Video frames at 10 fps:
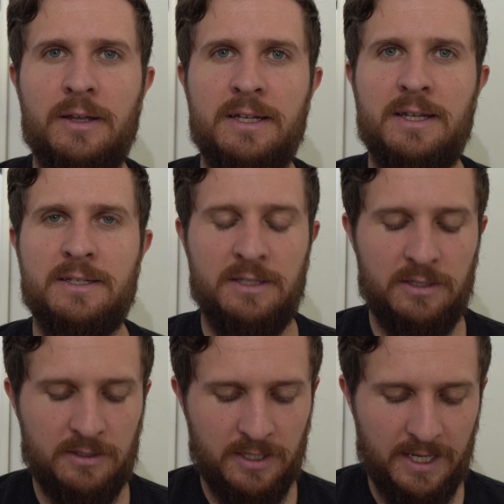It doesn't
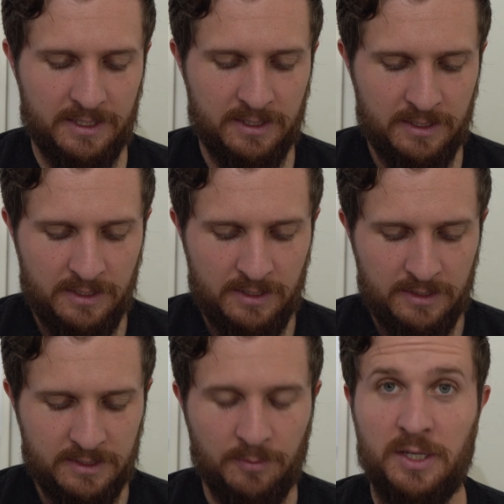look like
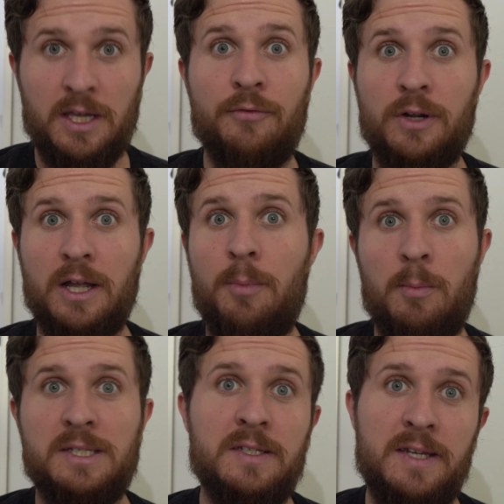something covering up a
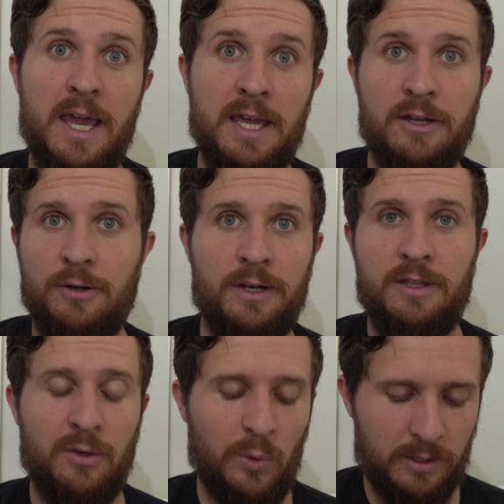mistake or
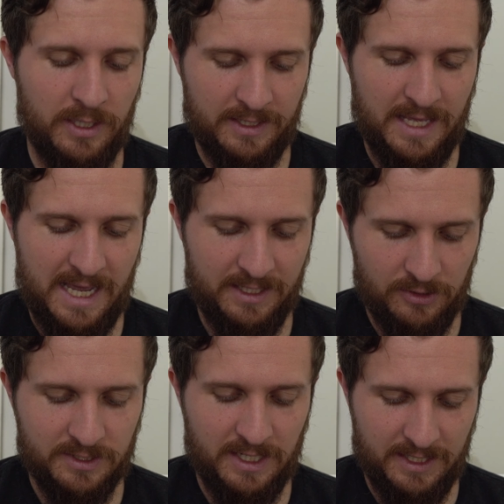anything weird like that. It
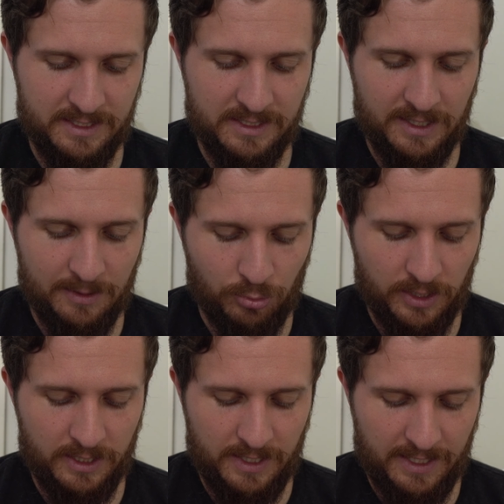looks like a
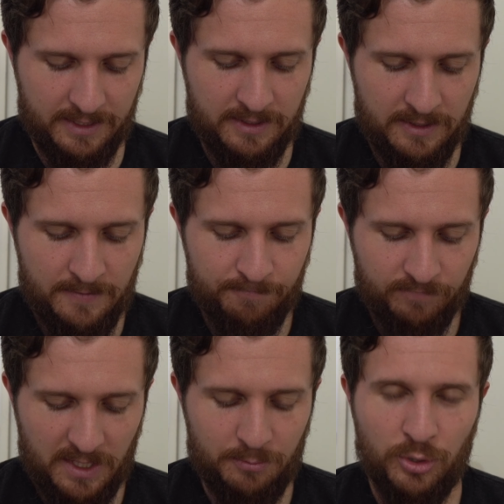deliberate, like
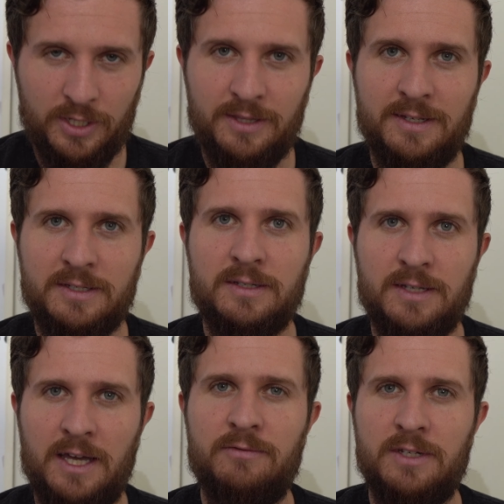he put in this
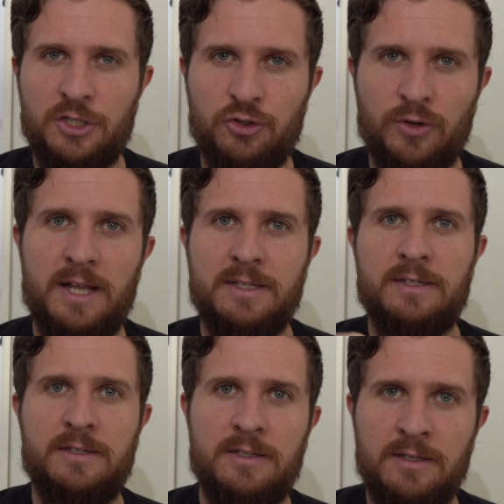kind of
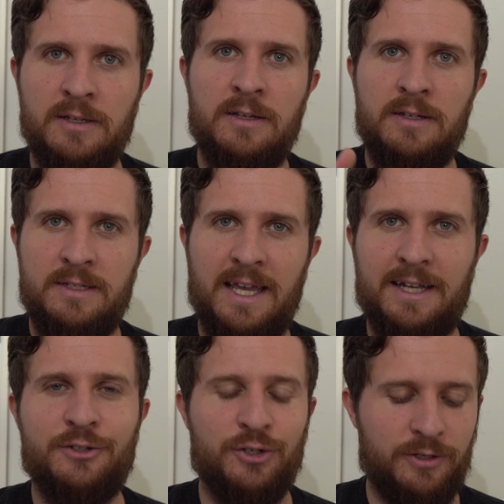distressed,
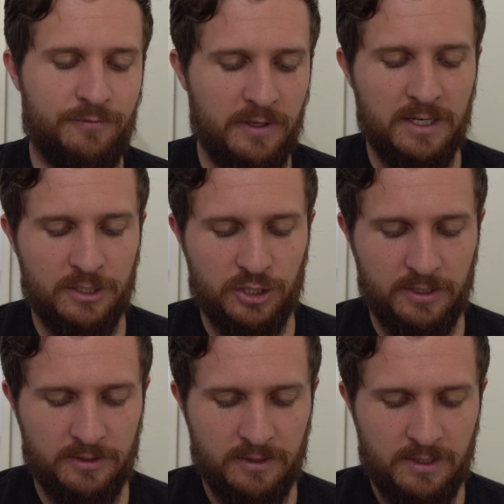textured finish,
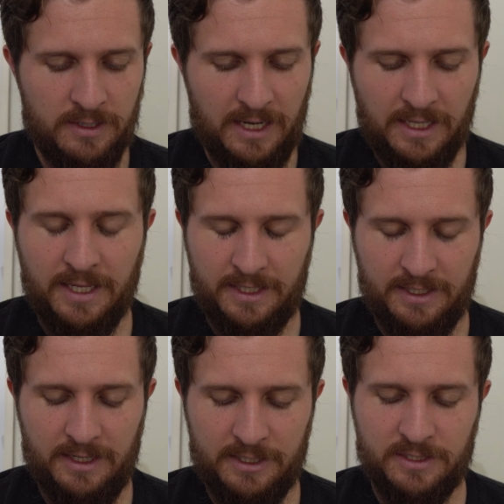and I like
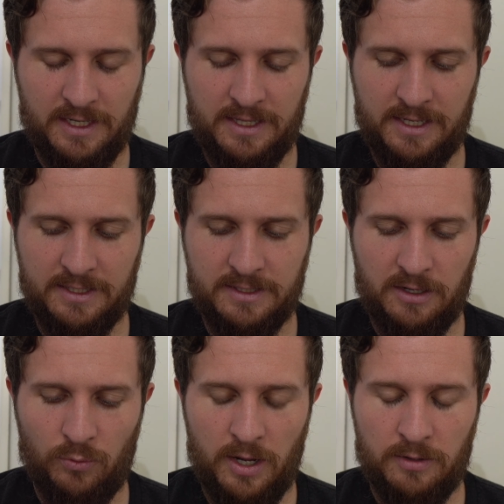it. I think it's
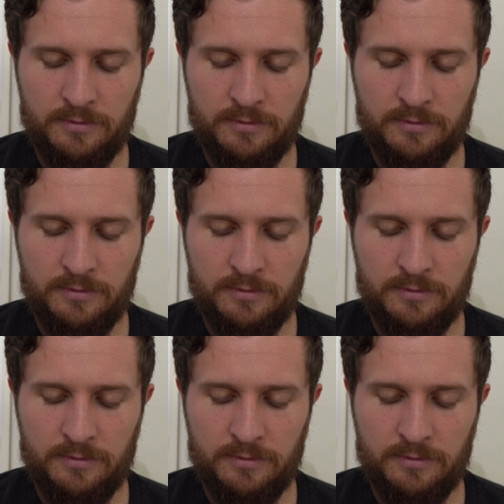done well.